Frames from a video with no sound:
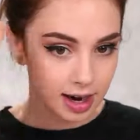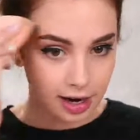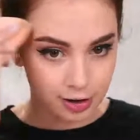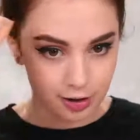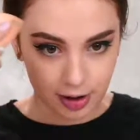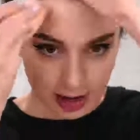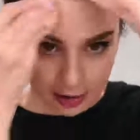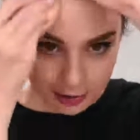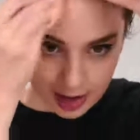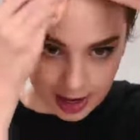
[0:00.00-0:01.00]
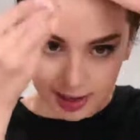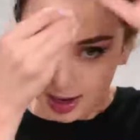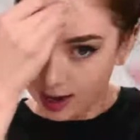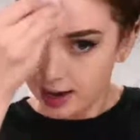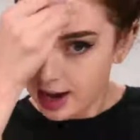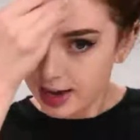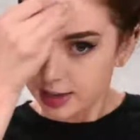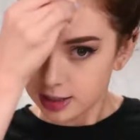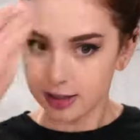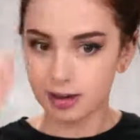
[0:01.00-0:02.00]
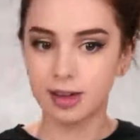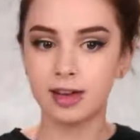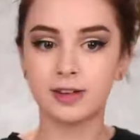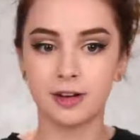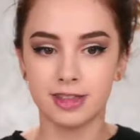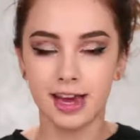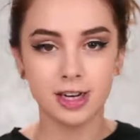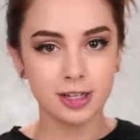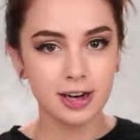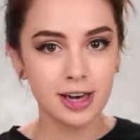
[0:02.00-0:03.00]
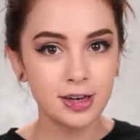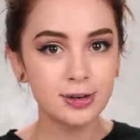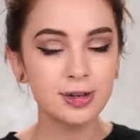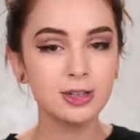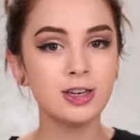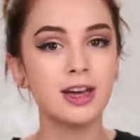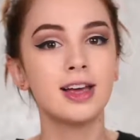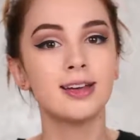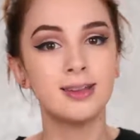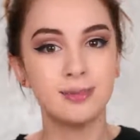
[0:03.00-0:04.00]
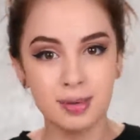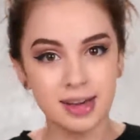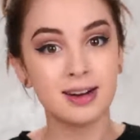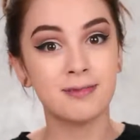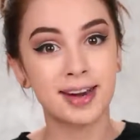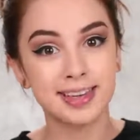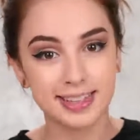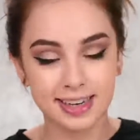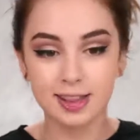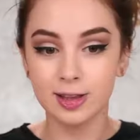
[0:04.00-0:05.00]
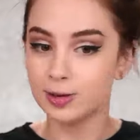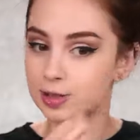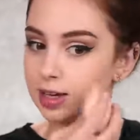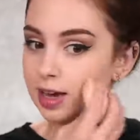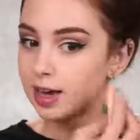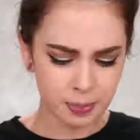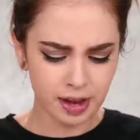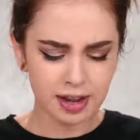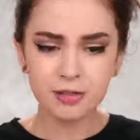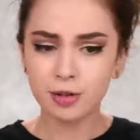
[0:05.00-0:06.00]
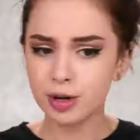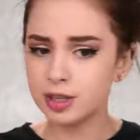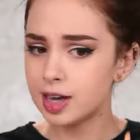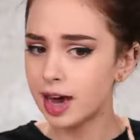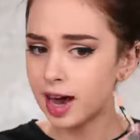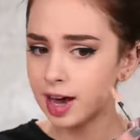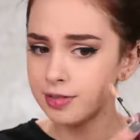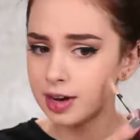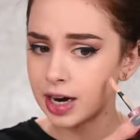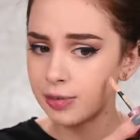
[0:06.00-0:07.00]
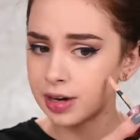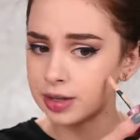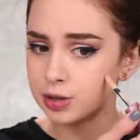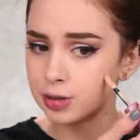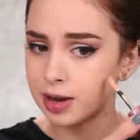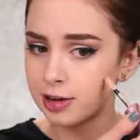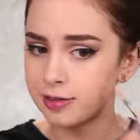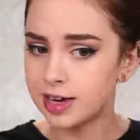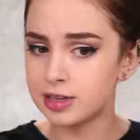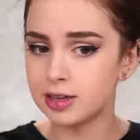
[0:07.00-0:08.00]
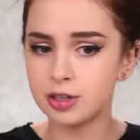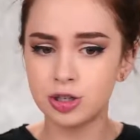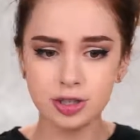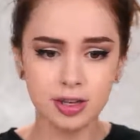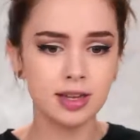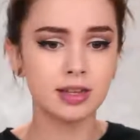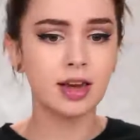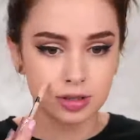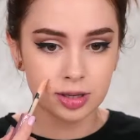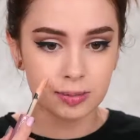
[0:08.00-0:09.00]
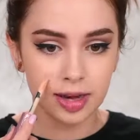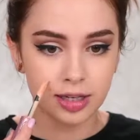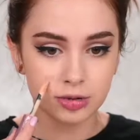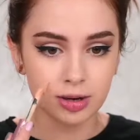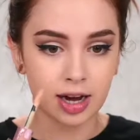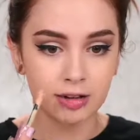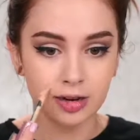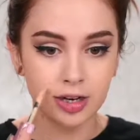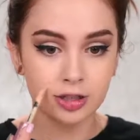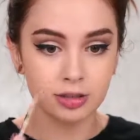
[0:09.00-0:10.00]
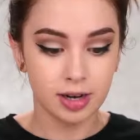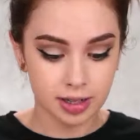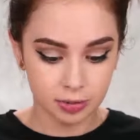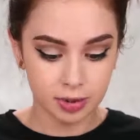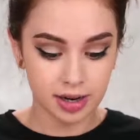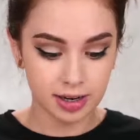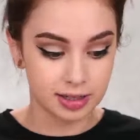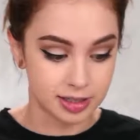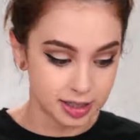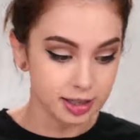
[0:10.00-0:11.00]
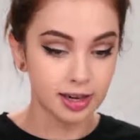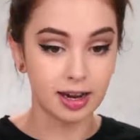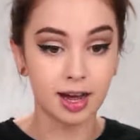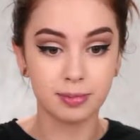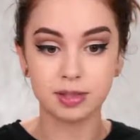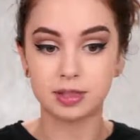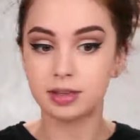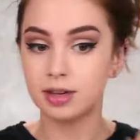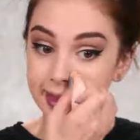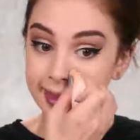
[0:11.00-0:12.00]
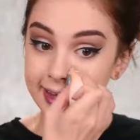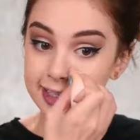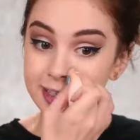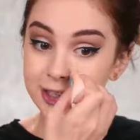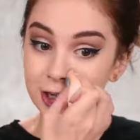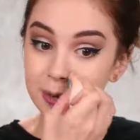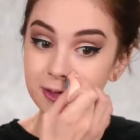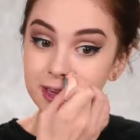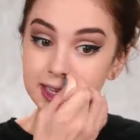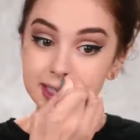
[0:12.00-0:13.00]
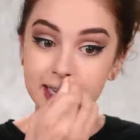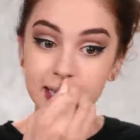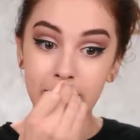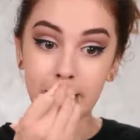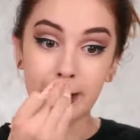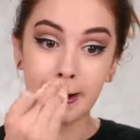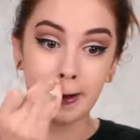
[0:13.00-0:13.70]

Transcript: I don't know. I feel like the less foundation I use, the better my skin looks. And of course, I have areas on my face that just need some extra coverage. That's where concealer comes. That's the job of the concealer.